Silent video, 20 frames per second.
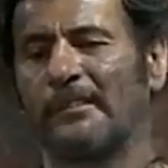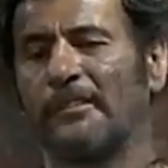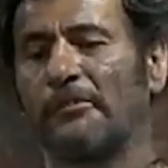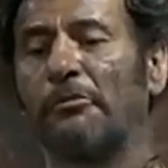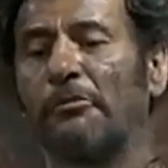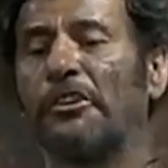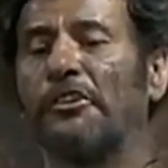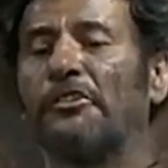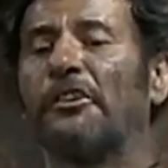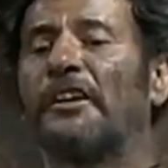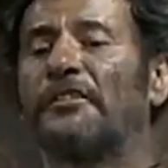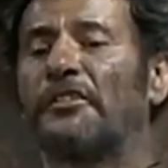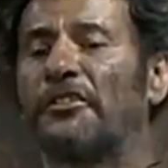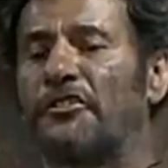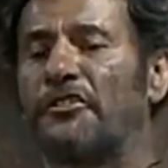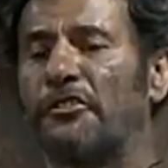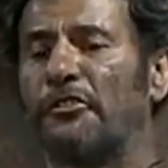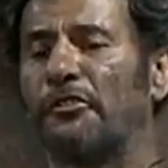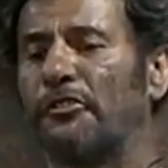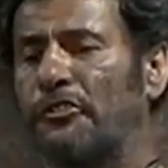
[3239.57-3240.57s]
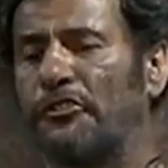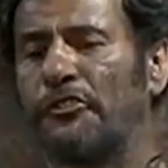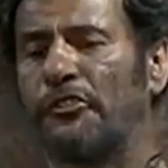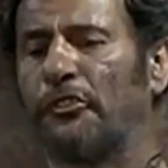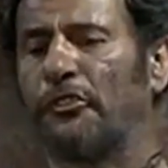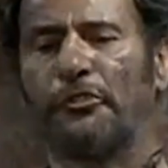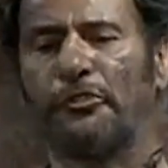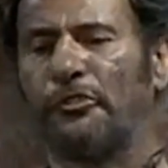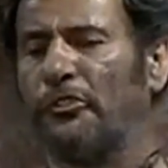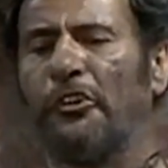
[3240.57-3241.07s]
When you have to shoot,
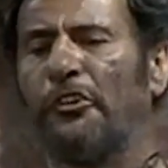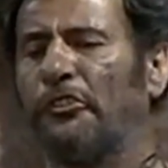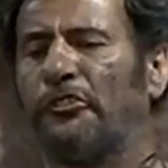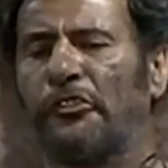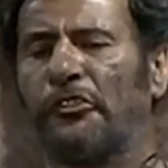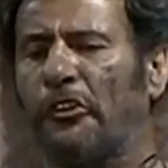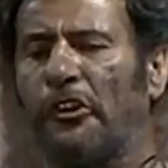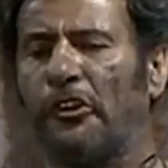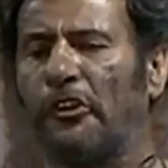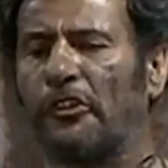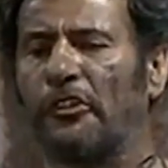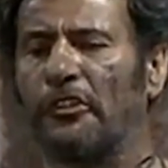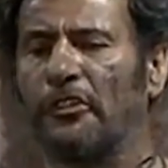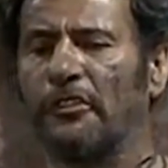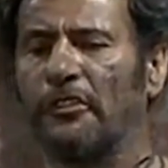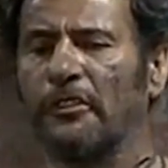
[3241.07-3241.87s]
shoot, don't talk.